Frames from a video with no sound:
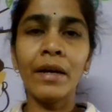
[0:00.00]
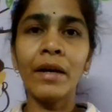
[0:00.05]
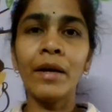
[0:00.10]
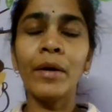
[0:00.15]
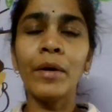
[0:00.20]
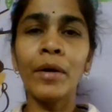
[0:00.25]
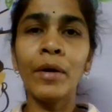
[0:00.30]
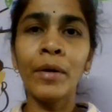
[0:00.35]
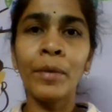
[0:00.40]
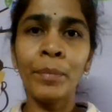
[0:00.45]

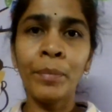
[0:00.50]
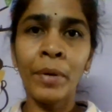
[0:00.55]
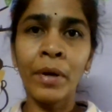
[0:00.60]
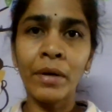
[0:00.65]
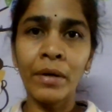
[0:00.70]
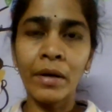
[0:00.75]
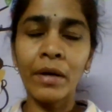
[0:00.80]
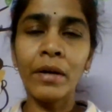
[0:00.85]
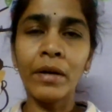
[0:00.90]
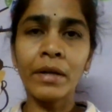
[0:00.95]

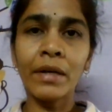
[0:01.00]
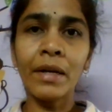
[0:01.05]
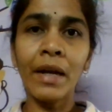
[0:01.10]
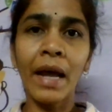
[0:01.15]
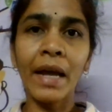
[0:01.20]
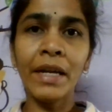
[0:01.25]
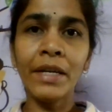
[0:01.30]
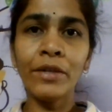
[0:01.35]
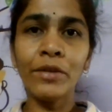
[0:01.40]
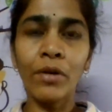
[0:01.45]
a
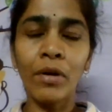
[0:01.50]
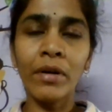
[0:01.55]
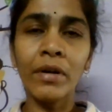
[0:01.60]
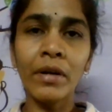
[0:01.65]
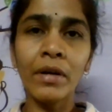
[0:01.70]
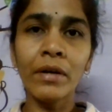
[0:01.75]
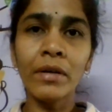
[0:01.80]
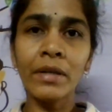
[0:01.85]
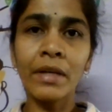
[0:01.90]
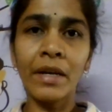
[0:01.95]
client
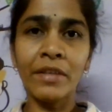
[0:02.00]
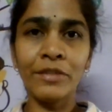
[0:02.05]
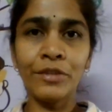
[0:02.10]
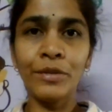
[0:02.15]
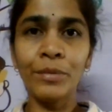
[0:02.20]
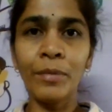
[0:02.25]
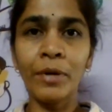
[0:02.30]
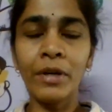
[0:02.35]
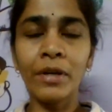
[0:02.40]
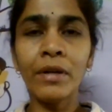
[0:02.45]
or a
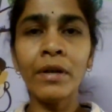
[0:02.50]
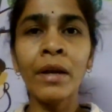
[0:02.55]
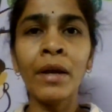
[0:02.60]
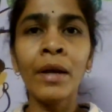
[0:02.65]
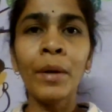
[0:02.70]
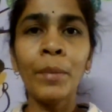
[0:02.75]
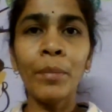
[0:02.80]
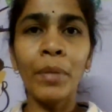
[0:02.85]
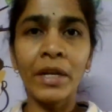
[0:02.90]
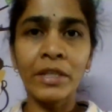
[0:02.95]
customer
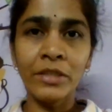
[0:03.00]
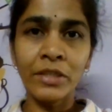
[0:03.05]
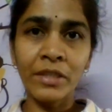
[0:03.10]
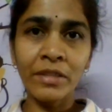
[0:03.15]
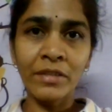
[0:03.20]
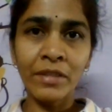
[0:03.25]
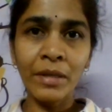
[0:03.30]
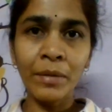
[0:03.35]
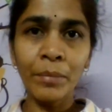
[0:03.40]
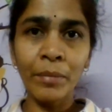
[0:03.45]

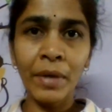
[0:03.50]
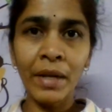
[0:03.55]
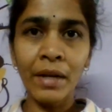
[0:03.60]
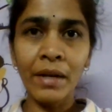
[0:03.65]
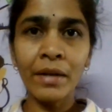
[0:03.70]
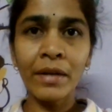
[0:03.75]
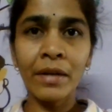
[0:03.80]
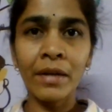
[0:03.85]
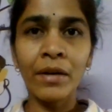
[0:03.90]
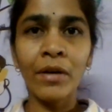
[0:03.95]
purchasing
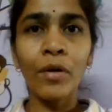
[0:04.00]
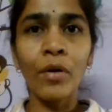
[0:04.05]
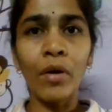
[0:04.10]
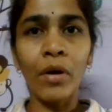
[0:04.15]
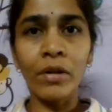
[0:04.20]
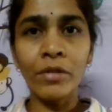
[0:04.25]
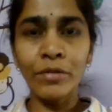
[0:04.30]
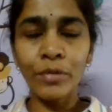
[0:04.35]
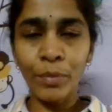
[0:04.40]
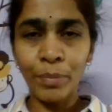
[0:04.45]
milk
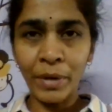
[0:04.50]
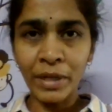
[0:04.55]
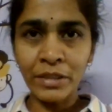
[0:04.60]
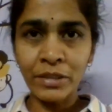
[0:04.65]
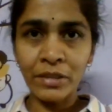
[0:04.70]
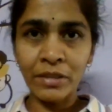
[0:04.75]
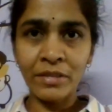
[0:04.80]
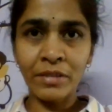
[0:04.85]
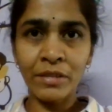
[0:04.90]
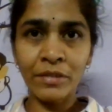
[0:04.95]
also
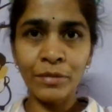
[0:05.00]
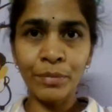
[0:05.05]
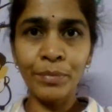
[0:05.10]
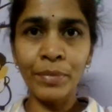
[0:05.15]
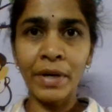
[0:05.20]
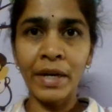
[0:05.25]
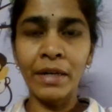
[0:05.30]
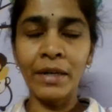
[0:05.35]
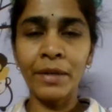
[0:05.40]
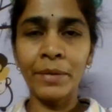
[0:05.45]
purchases
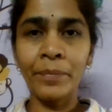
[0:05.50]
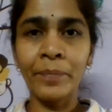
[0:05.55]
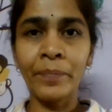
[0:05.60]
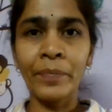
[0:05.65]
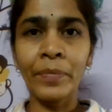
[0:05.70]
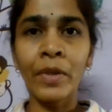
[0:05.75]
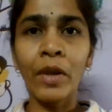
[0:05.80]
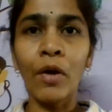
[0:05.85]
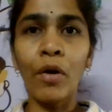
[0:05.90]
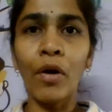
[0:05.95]
bread,
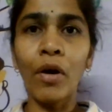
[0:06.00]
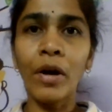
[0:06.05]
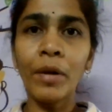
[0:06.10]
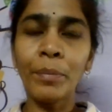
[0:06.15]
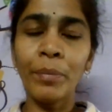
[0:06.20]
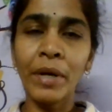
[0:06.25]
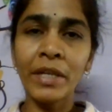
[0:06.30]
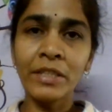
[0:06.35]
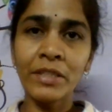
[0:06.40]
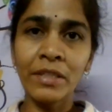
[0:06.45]

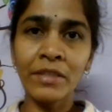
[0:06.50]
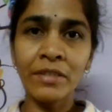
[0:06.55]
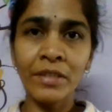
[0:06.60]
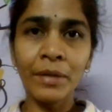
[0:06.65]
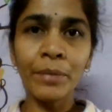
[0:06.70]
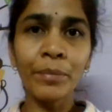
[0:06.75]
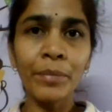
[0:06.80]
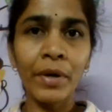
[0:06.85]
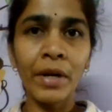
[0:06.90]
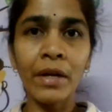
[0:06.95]
or
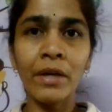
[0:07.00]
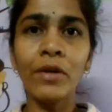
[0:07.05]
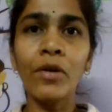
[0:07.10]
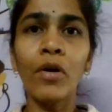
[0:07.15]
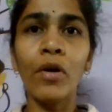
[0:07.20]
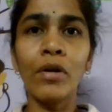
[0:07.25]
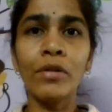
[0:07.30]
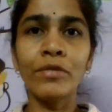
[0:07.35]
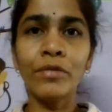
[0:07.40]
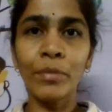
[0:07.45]
purchasing
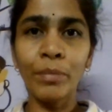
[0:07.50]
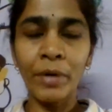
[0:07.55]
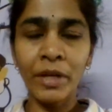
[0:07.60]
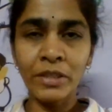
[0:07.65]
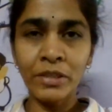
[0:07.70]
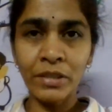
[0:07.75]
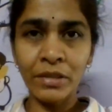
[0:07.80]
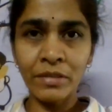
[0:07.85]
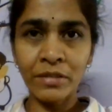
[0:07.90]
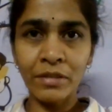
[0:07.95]
bread also
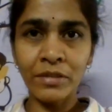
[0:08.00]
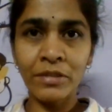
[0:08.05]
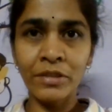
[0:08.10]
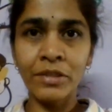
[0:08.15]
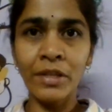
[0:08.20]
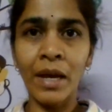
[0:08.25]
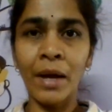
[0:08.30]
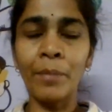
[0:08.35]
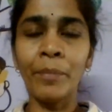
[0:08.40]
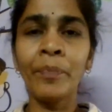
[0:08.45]

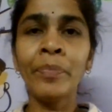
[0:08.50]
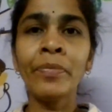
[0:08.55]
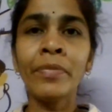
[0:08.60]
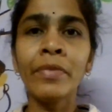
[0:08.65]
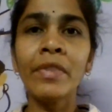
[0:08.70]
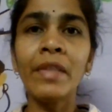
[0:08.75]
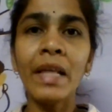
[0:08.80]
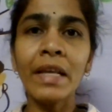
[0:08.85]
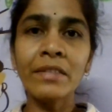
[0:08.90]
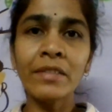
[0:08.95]
purchases jam.
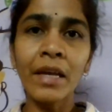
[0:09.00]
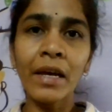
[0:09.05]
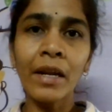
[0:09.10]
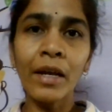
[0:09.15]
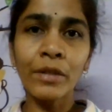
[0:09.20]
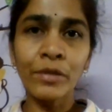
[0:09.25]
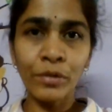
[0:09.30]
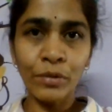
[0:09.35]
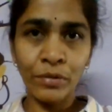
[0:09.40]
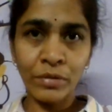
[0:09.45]
These
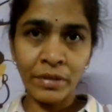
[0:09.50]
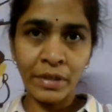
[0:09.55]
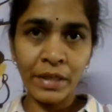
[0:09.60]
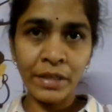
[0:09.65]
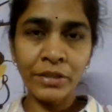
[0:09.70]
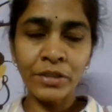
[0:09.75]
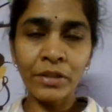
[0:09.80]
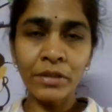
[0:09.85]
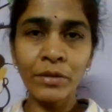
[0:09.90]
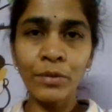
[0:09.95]
are
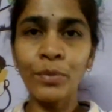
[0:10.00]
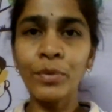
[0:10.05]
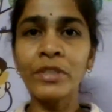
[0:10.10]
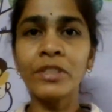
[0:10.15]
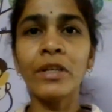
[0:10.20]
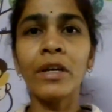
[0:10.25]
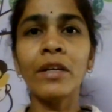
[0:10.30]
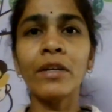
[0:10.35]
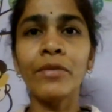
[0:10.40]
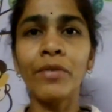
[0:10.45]
associations
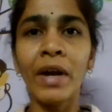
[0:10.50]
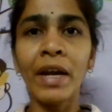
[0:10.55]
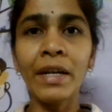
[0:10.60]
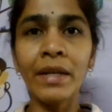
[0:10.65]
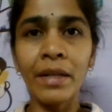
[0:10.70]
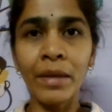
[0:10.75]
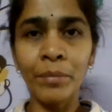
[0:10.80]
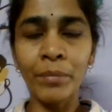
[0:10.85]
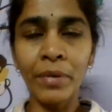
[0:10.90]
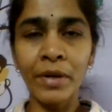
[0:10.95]
which are
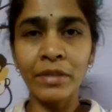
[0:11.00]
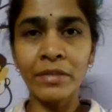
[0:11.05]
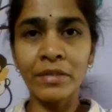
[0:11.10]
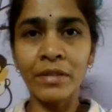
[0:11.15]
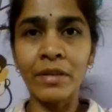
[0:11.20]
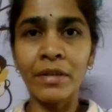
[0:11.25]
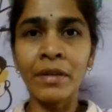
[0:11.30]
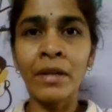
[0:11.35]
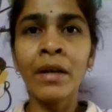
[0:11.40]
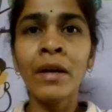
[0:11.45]
quite
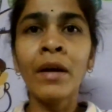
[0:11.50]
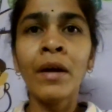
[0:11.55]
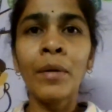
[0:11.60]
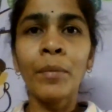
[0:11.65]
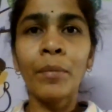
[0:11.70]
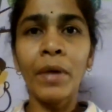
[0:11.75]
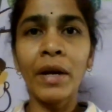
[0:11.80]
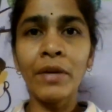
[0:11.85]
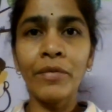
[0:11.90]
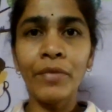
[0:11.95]
implicit,
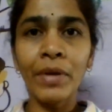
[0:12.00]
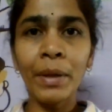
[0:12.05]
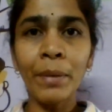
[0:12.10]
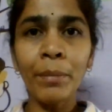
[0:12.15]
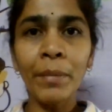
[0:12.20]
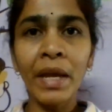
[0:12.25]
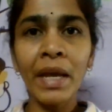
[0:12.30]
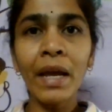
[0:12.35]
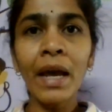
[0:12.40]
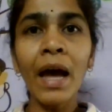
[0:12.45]
but
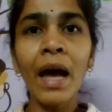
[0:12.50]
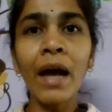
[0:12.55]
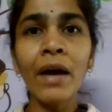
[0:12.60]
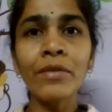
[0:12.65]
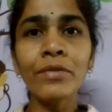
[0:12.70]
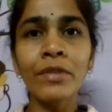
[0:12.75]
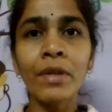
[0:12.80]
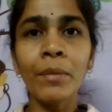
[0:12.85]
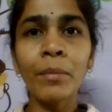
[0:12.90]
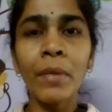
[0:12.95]
we may
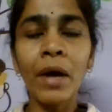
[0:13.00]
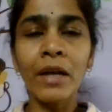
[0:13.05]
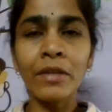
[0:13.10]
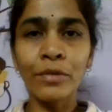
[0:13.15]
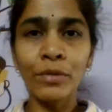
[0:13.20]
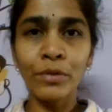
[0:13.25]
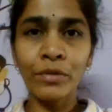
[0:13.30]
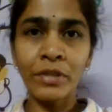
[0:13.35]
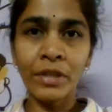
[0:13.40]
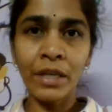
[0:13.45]
have some
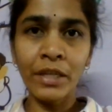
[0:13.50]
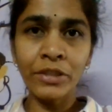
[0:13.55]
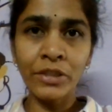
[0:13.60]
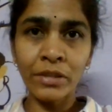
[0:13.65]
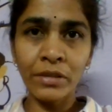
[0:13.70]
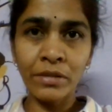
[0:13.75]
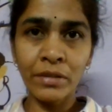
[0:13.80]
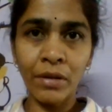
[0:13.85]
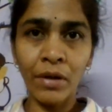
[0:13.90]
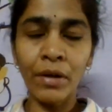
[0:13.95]

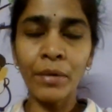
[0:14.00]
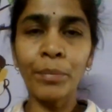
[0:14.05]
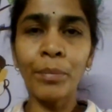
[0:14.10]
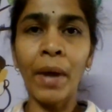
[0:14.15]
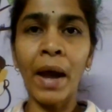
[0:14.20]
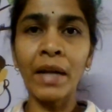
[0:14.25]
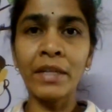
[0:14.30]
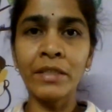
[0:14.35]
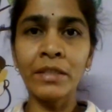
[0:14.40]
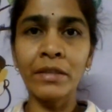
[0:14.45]
associations or
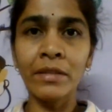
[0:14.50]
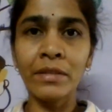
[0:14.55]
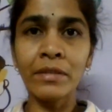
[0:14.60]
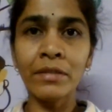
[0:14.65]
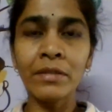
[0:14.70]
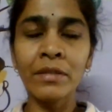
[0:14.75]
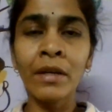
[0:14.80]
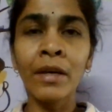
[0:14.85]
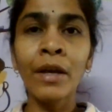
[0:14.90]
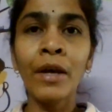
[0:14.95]

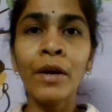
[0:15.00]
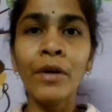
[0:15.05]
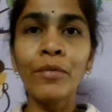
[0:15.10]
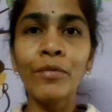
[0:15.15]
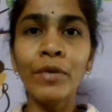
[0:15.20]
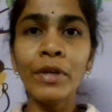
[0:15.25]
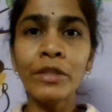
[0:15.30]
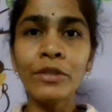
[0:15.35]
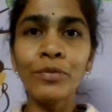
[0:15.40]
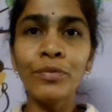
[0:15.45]
patterns
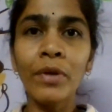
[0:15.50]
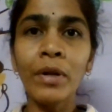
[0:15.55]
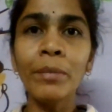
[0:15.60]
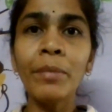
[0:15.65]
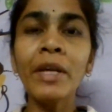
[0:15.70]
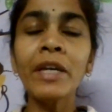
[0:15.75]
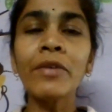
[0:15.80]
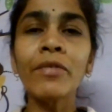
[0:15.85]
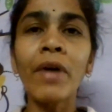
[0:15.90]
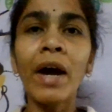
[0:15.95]
which will
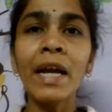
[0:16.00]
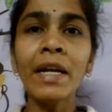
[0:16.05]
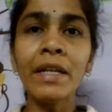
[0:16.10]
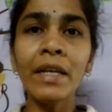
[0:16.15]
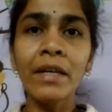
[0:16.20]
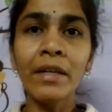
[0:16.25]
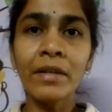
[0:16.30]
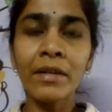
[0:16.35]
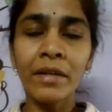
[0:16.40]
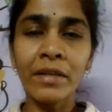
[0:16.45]
be
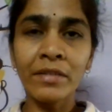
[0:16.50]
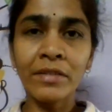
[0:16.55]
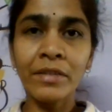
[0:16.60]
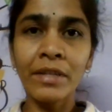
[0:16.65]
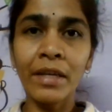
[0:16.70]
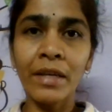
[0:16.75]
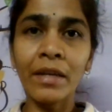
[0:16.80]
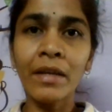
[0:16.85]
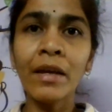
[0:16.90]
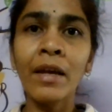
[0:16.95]
quite
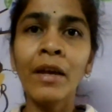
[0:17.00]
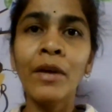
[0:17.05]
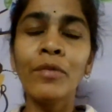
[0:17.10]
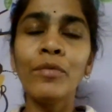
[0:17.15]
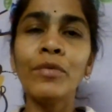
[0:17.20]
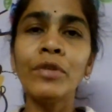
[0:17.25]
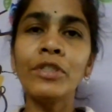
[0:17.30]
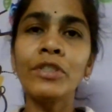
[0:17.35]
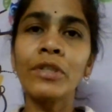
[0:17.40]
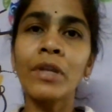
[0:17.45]
interesting,
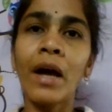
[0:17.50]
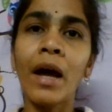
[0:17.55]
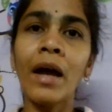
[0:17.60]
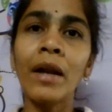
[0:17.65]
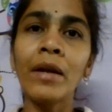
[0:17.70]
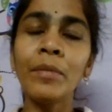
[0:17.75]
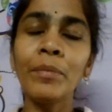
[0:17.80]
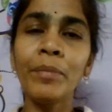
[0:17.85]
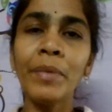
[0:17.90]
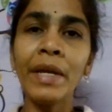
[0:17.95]
which
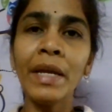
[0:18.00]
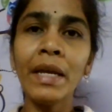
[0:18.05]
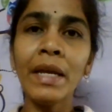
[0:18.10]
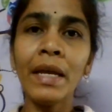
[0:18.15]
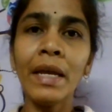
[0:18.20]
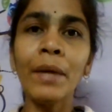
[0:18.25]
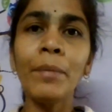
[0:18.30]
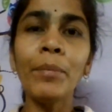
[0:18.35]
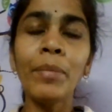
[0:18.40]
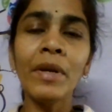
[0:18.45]
can't
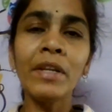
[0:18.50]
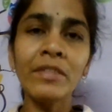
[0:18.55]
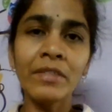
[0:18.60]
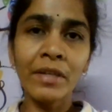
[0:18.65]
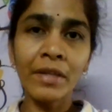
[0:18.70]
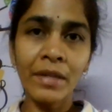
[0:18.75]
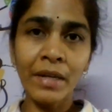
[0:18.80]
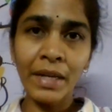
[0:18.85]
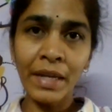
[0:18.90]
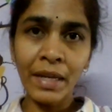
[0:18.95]
be
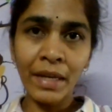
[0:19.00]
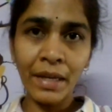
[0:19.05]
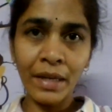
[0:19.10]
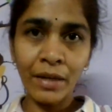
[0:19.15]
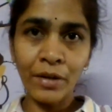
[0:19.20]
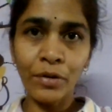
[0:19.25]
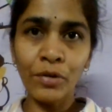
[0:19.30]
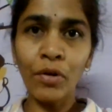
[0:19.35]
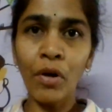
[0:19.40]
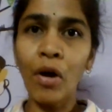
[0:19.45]

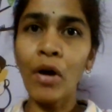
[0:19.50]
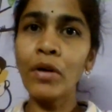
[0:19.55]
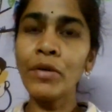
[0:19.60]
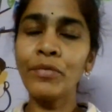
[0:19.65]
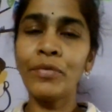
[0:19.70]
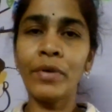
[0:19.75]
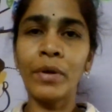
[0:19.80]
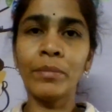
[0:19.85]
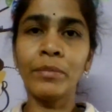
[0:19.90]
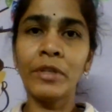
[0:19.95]
implicitly
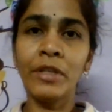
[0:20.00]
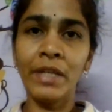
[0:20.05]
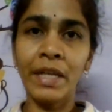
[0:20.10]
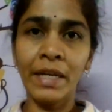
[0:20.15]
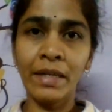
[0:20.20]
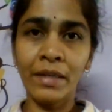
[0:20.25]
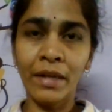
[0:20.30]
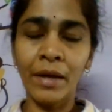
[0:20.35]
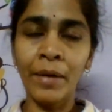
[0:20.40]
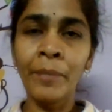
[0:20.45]
drawn from the
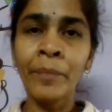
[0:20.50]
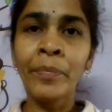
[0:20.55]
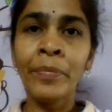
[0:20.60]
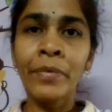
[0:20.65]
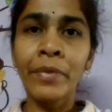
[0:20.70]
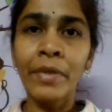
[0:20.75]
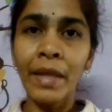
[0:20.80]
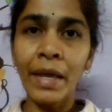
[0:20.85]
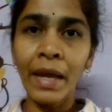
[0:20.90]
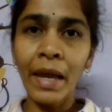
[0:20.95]
data.
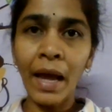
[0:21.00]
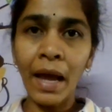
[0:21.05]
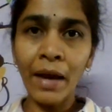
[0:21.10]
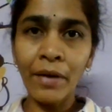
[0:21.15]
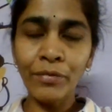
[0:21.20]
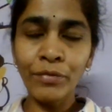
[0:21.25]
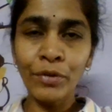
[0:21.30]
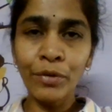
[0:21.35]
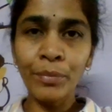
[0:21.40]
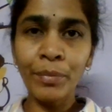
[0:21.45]
They
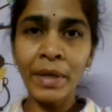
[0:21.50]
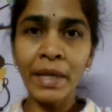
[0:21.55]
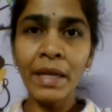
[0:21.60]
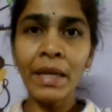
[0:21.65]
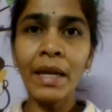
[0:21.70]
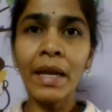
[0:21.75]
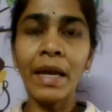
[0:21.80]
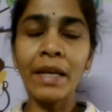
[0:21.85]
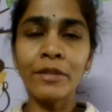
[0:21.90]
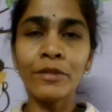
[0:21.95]
have to
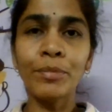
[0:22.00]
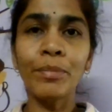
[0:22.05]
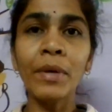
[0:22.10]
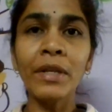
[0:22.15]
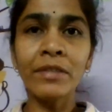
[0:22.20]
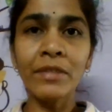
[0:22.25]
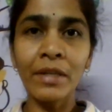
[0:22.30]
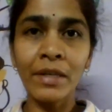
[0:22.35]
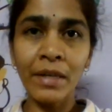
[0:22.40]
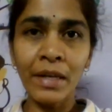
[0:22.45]
be
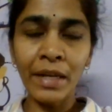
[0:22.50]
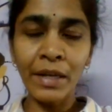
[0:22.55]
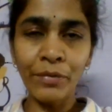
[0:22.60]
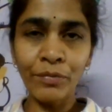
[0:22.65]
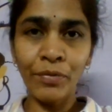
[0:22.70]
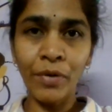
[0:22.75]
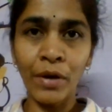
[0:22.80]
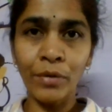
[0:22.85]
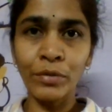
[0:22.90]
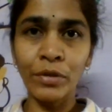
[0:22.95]

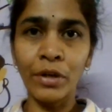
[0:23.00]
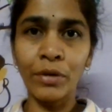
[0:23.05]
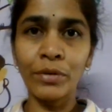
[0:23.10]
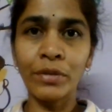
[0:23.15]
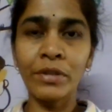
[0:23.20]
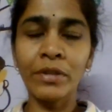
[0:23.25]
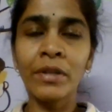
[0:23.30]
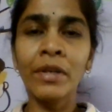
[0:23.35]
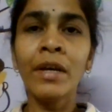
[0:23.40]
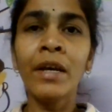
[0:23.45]
explicitly found
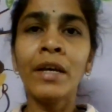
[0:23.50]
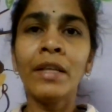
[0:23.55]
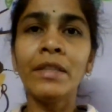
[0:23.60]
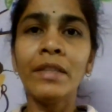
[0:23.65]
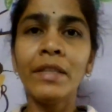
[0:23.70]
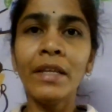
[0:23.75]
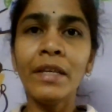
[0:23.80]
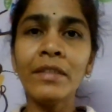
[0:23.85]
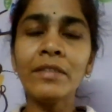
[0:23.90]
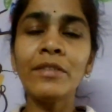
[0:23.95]
out.
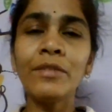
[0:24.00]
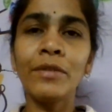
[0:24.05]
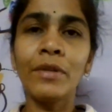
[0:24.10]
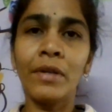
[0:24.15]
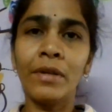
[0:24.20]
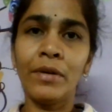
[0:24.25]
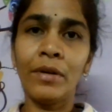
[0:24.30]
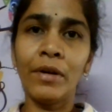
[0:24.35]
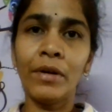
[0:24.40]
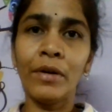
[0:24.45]
This